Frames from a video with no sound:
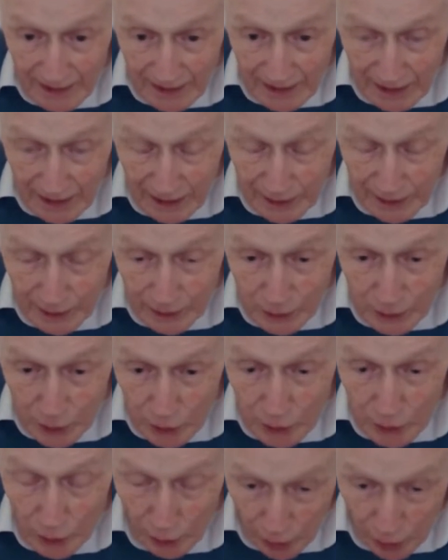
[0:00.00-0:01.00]
You
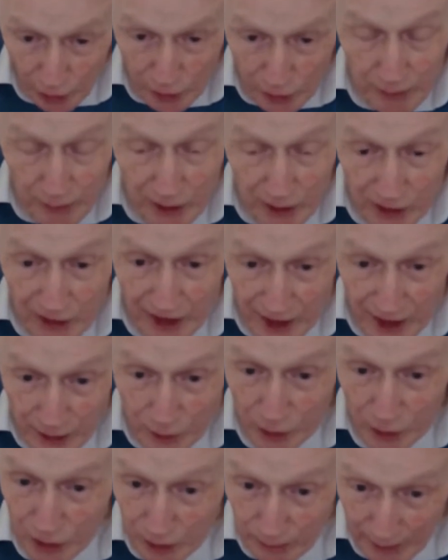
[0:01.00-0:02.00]
should not ask me today to
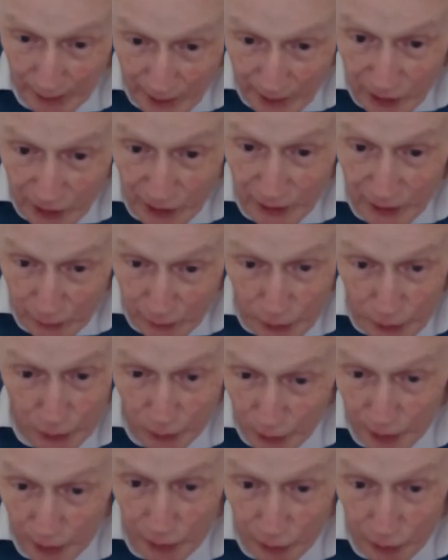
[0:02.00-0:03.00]
explain the difference
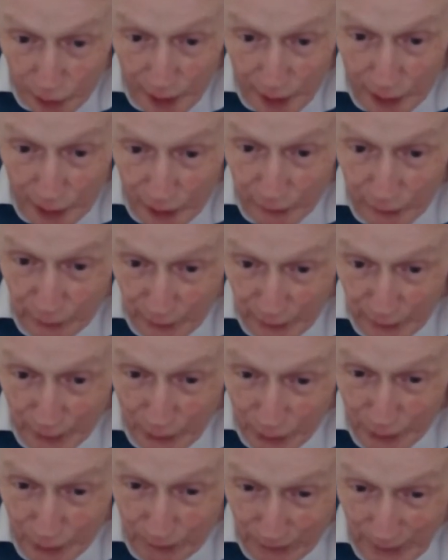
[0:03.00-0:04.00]
between a ring and a
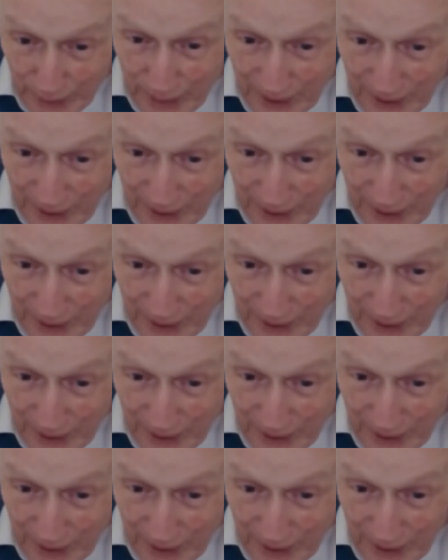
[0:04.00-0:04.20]
field, but